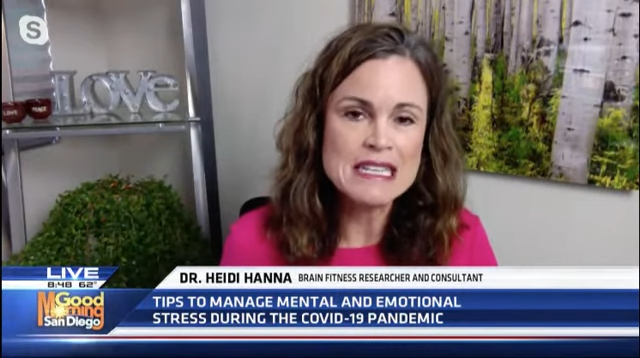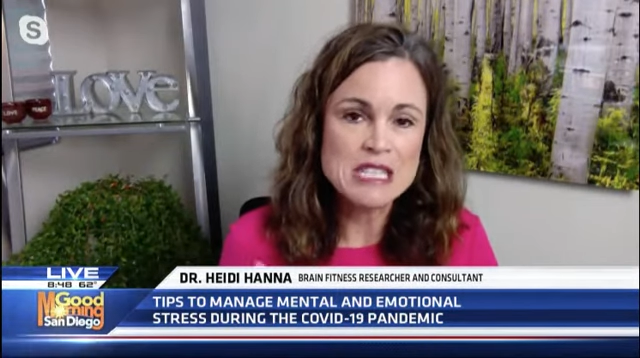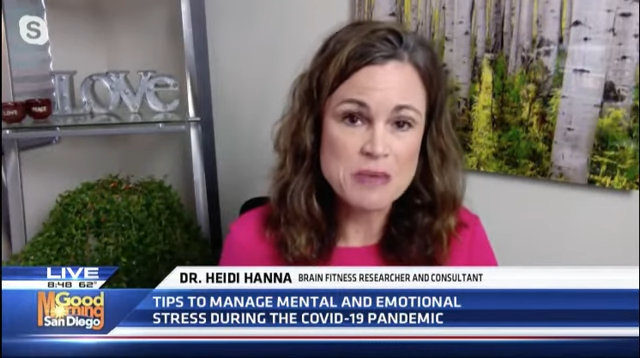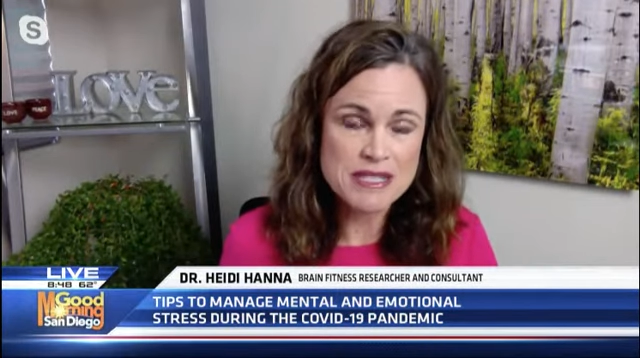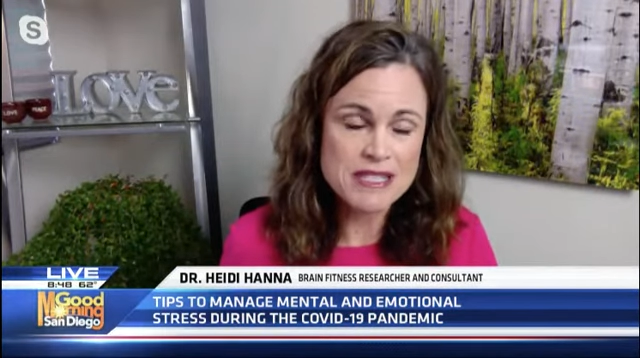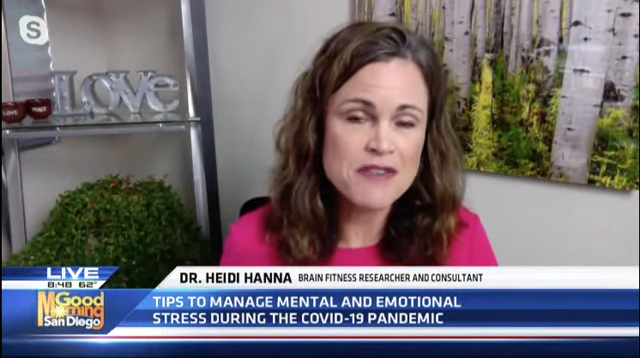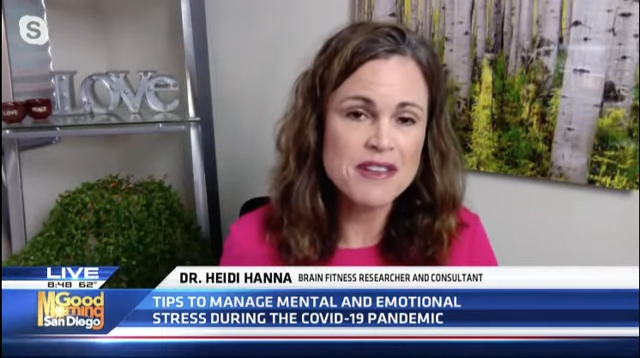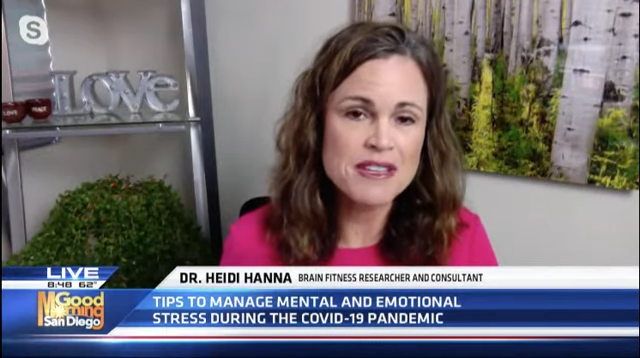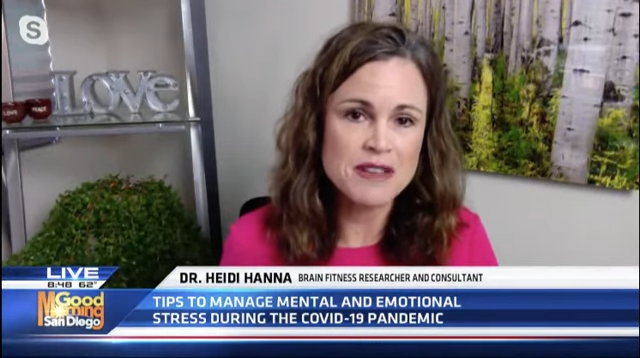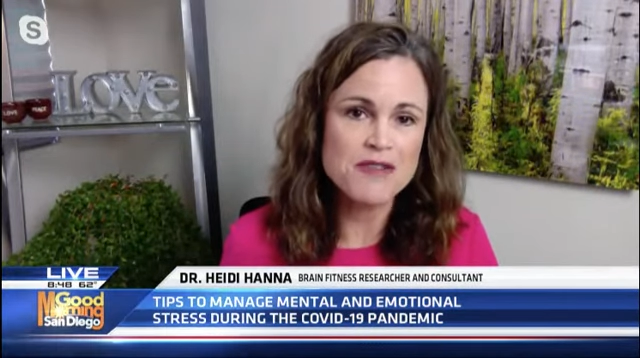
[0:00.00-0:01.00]

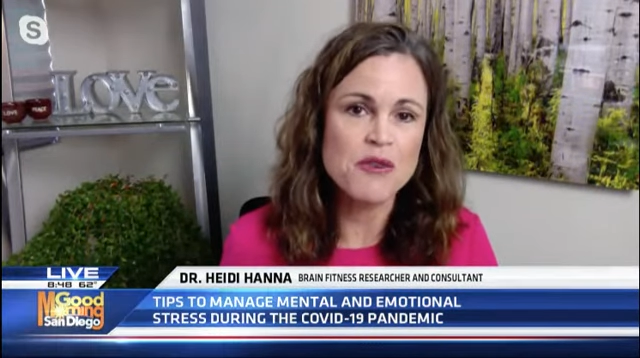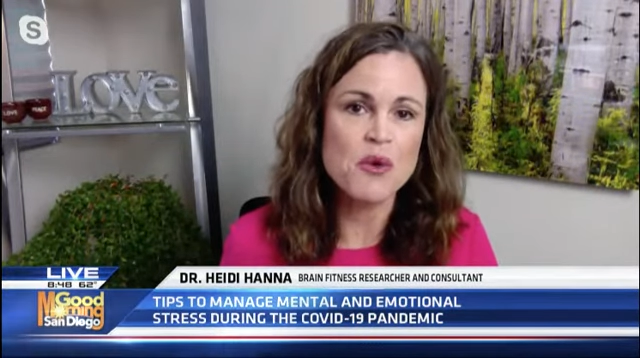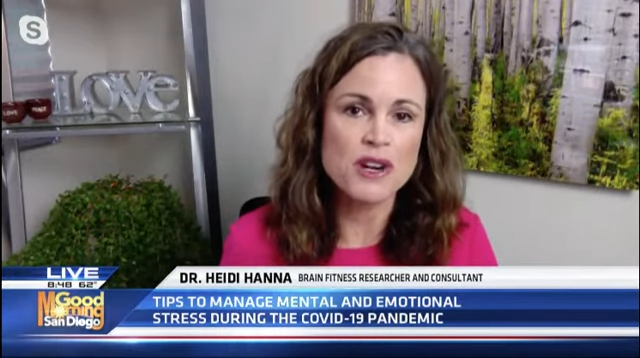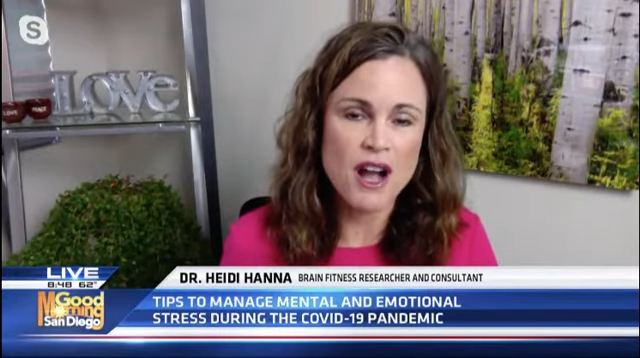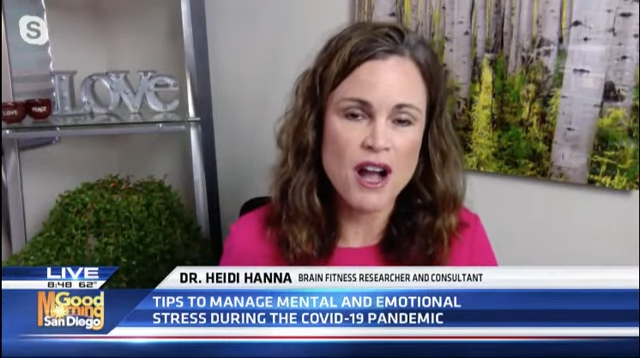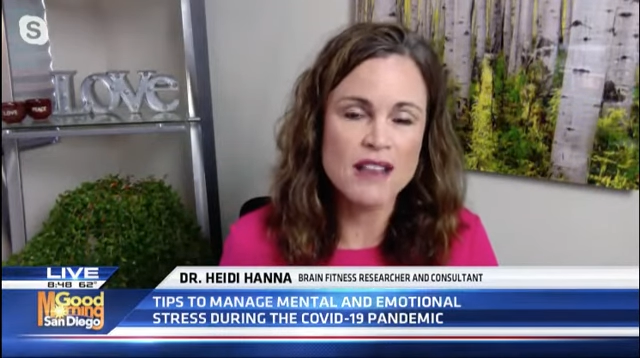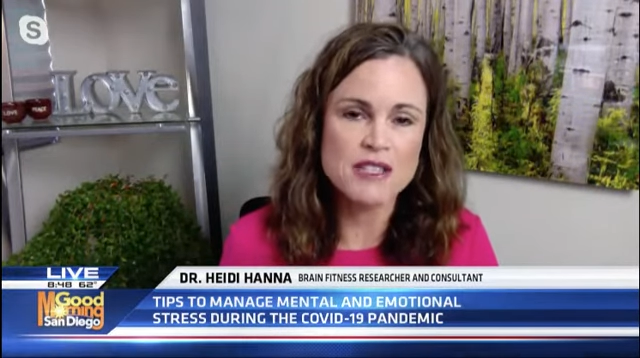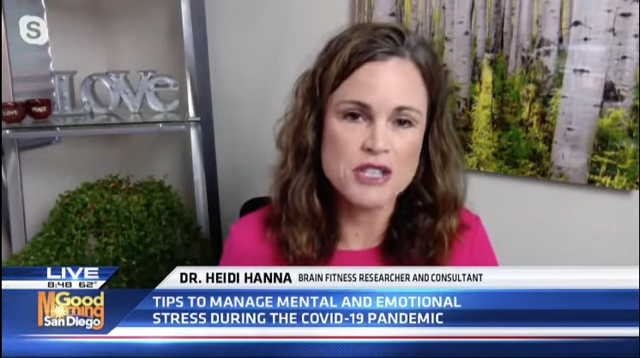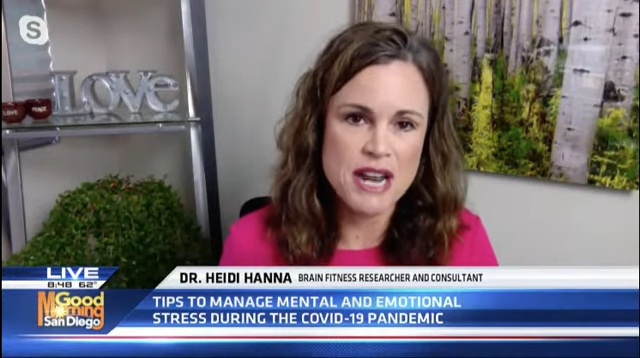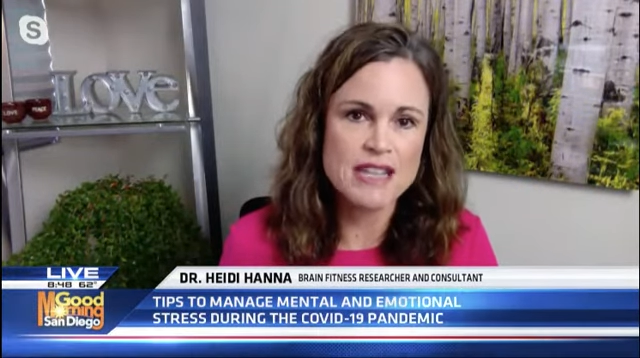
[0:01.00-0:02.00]
specifically for
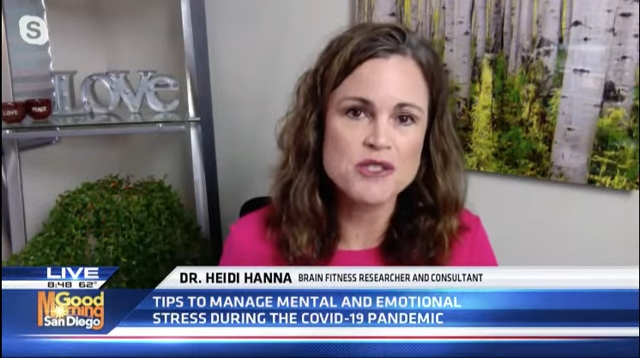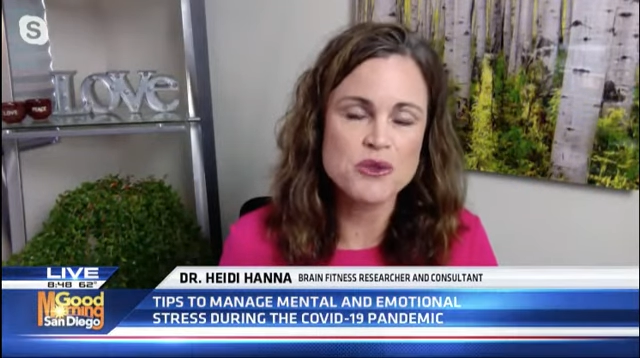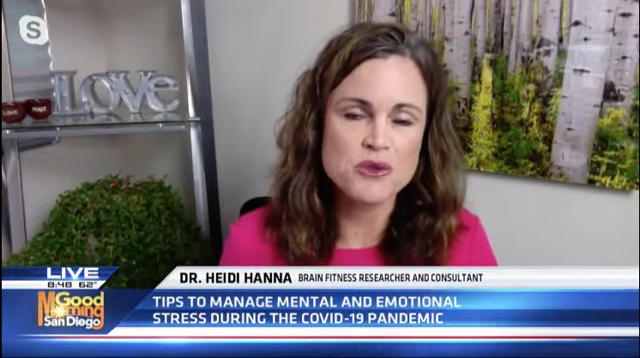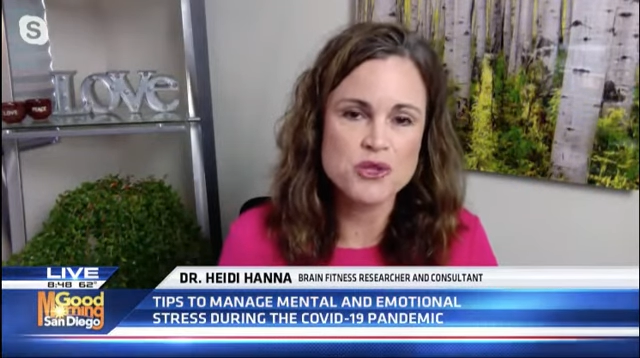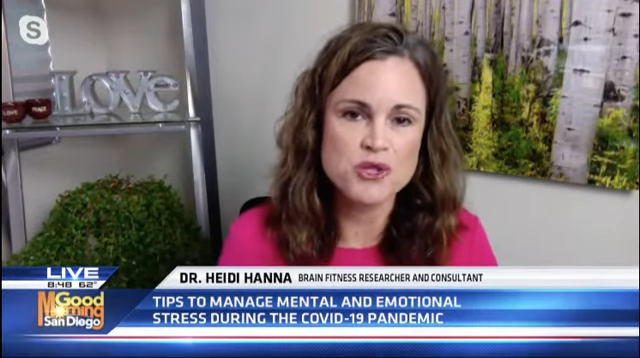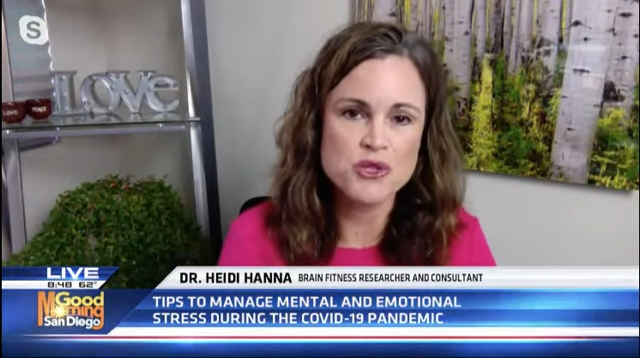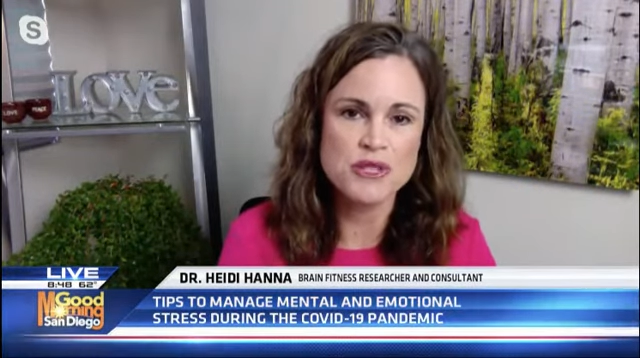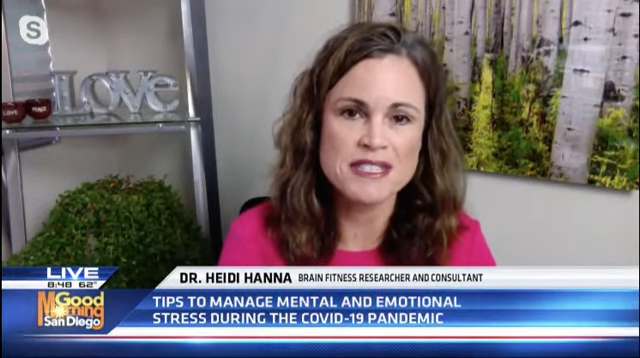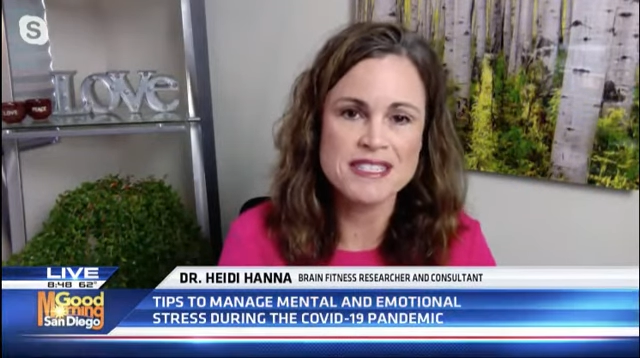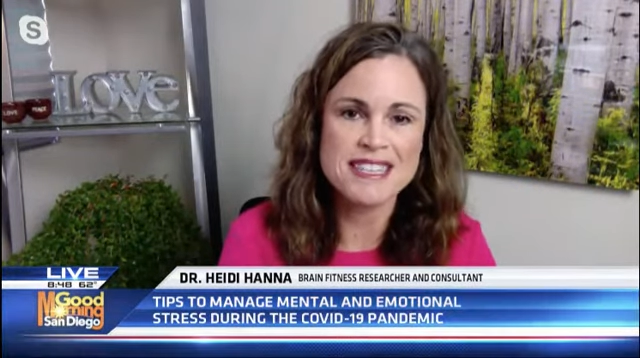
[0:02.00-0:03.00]
college and high school
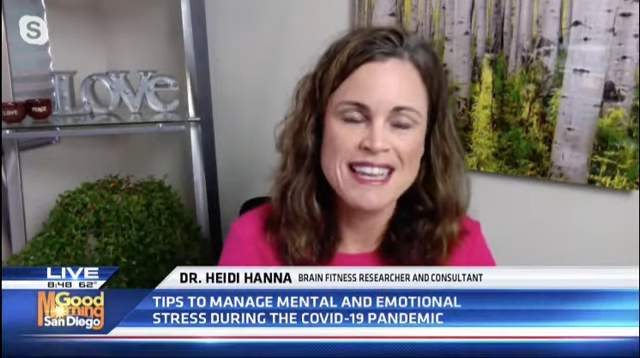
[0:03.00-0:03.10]
students.